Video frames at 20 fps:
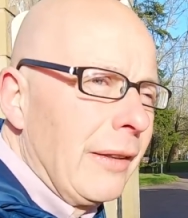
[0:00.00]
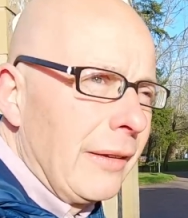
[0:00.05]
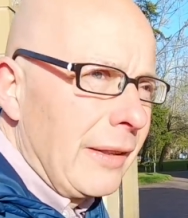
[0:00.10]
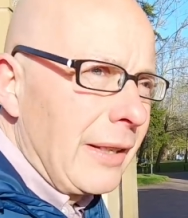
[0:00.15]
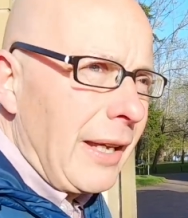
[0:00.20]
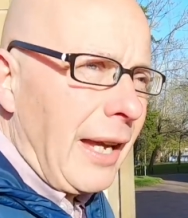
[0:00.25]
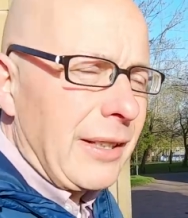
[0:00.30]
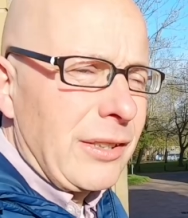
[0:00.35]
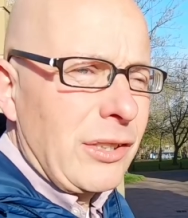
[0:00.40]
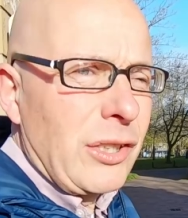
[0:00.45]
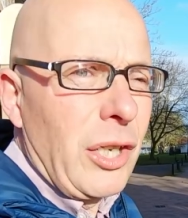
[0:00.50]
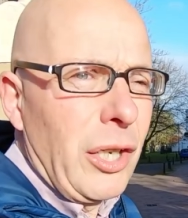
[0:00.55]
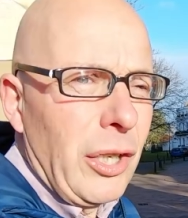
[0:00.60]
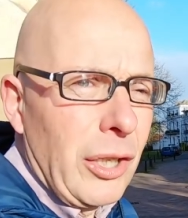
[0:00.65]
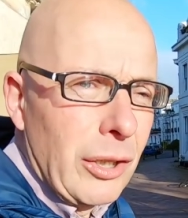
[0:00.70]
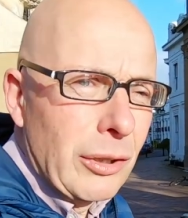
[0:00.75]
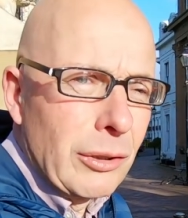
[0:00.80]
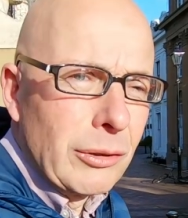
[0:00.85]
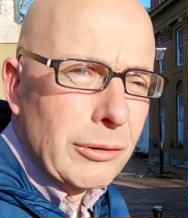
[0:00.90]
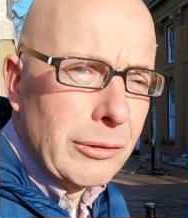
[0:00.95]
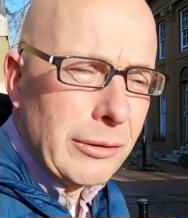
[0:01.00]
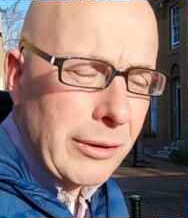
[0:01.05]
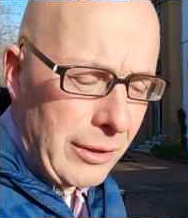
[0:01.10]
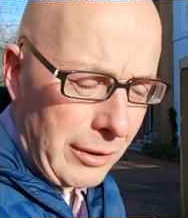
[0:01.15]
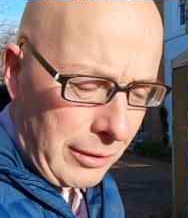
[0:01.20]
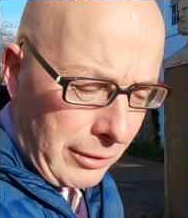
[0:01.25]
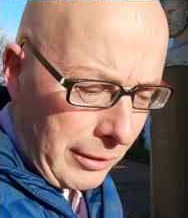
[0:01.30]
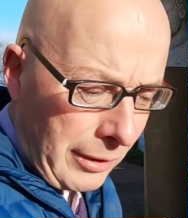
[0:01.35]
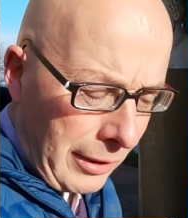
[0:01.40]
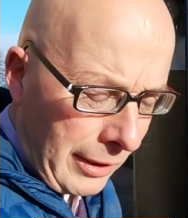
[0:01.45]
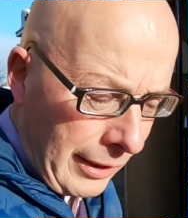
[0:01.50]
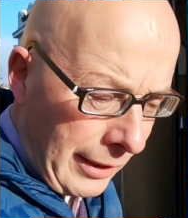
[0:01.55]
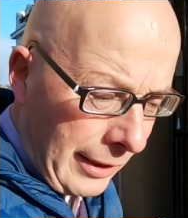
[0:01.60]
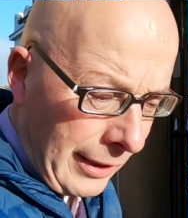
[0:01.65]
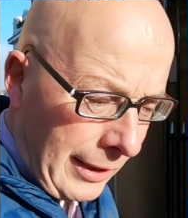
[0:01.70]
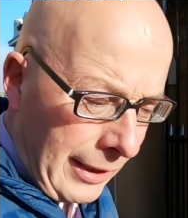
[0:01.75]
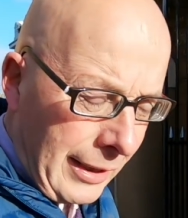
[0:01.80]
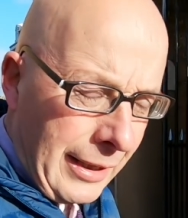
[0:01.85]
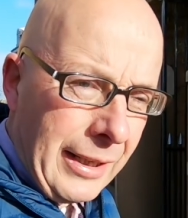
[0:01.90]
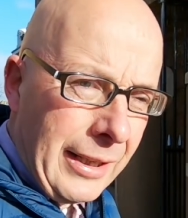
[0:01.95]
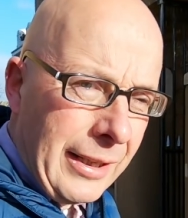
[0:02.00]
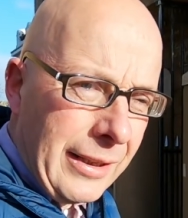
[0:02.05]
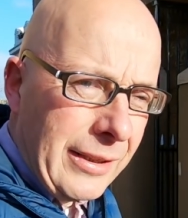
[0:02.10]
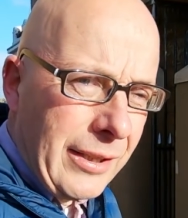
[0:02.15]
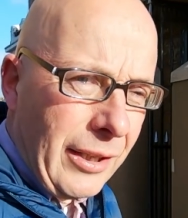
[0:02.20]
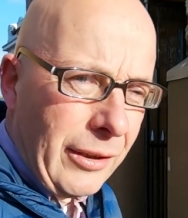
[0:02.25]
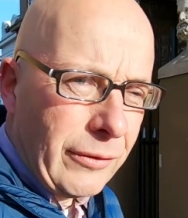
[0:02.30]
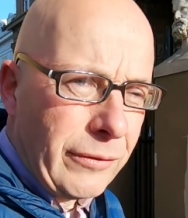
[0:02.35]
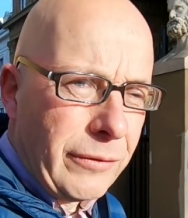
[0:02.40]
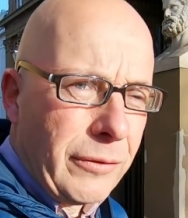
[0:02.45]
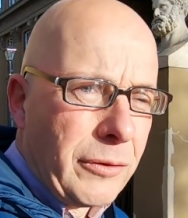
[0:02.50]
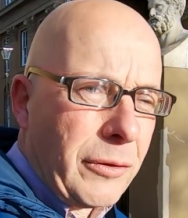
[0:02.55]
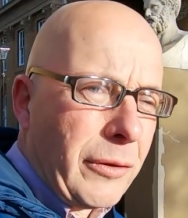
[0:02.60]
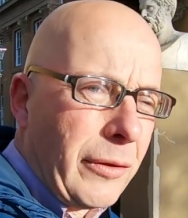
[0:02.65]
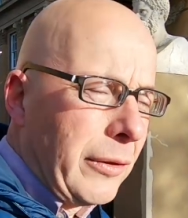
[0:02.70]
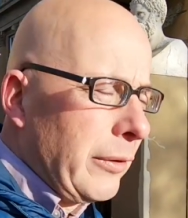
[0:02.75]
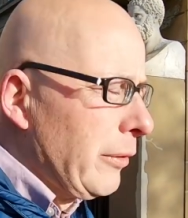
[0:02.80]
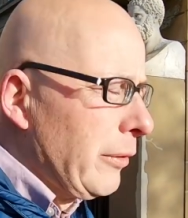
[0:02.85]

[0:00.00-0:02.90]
the ex-colonels and so forth,